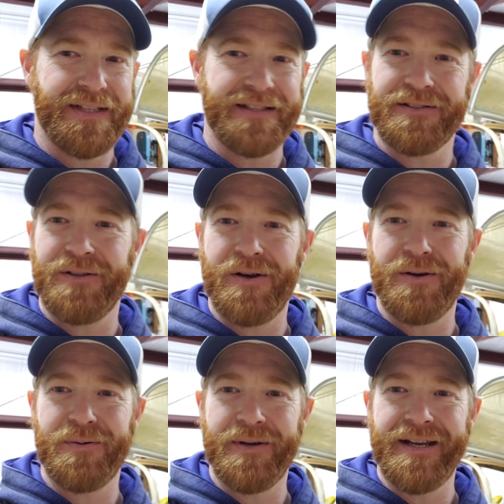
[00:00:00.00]
It's a
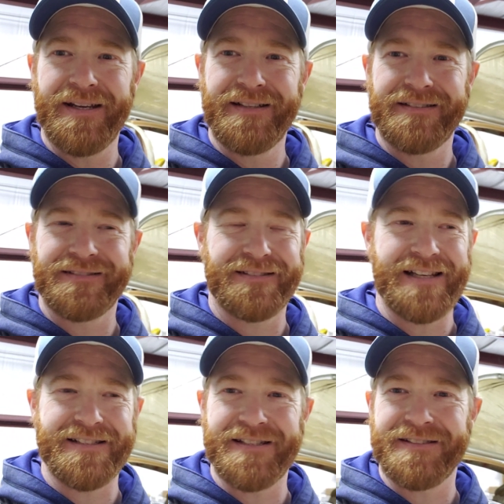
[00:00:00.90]
long way. It's,
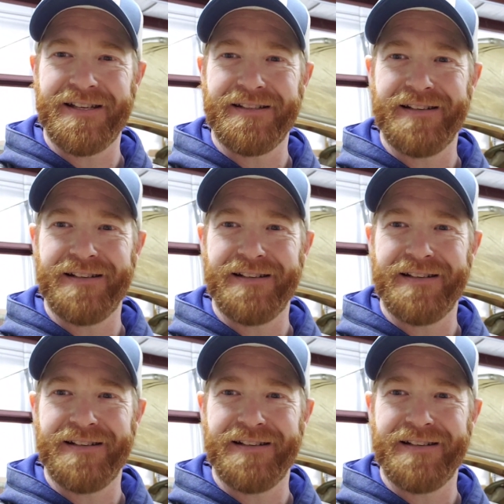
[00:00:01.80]
as they say,